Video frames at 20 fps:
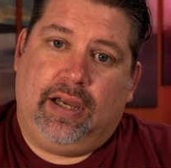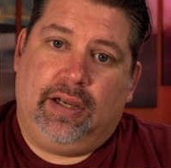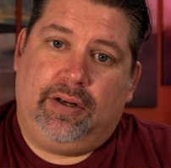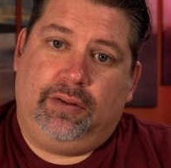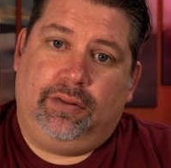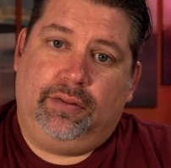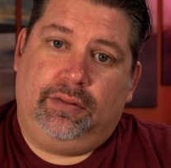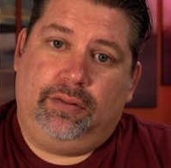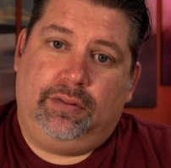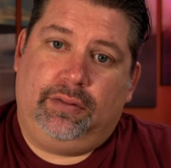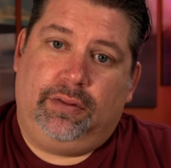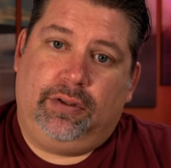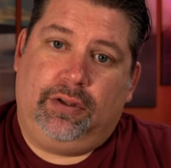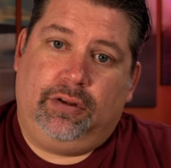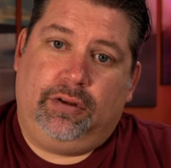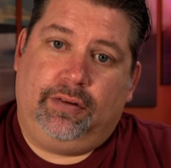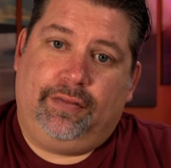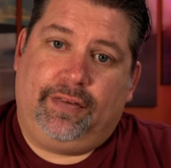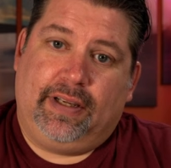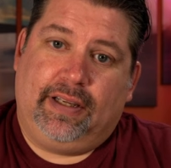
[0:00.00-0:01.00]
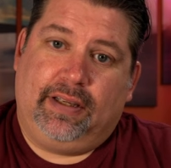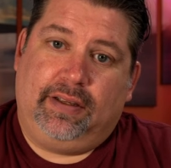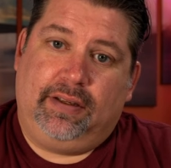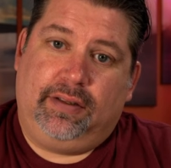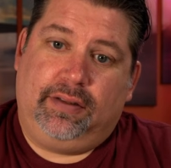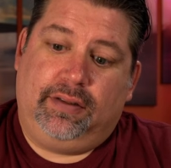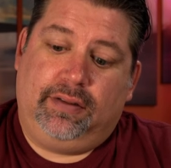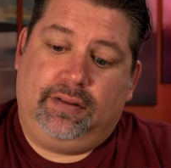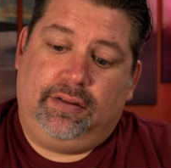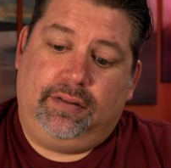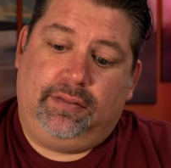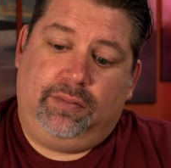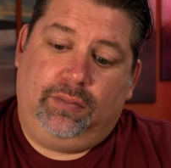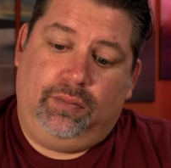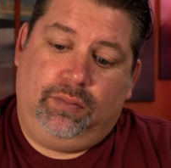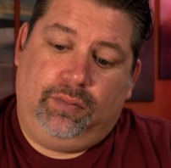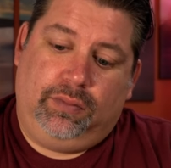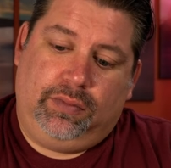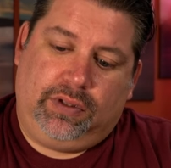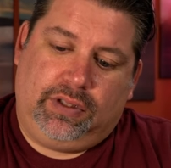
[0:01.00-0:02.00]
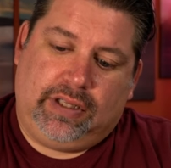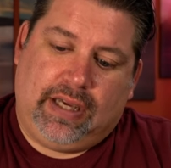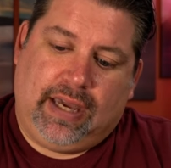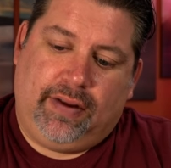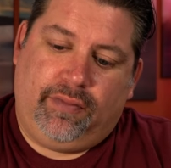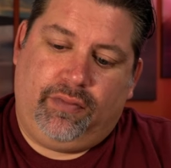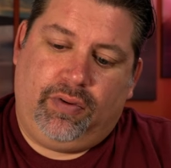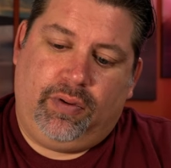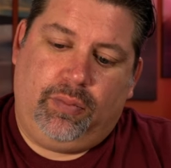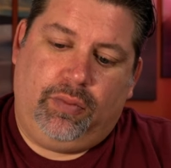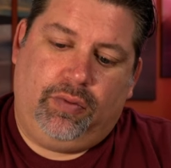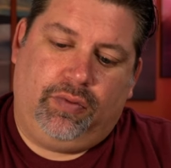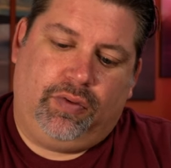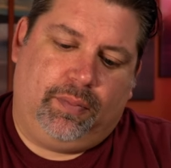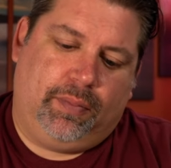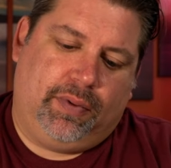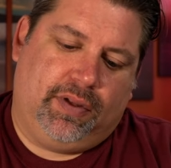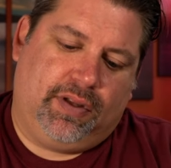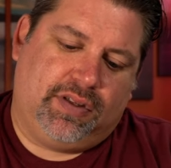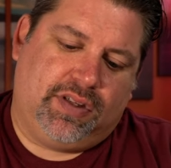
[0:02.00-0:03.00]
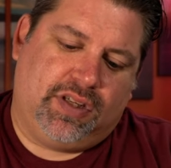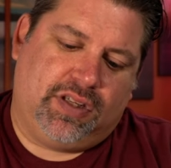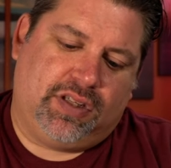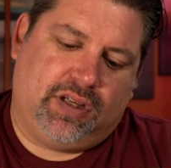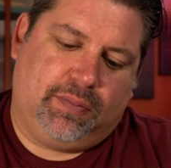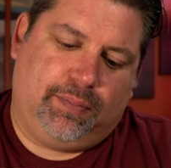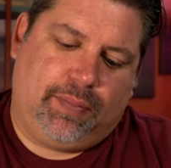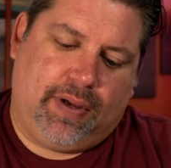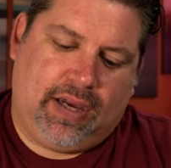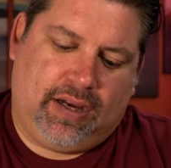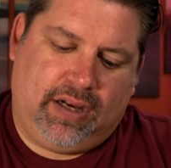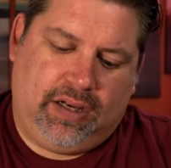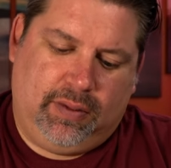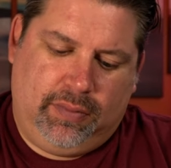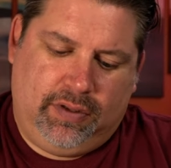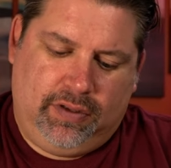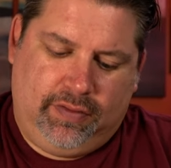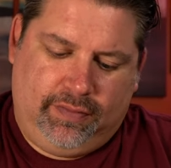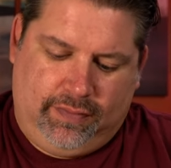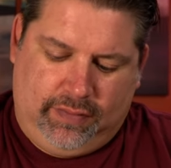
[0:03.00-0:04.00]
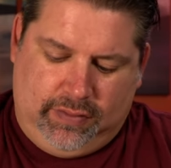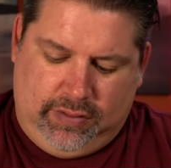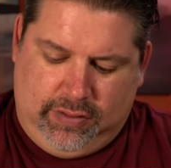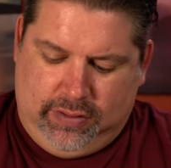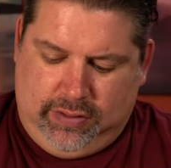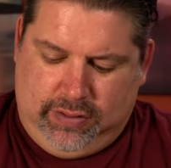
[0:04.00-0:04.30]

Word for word: I don't know if I can remove the... Does this back come off?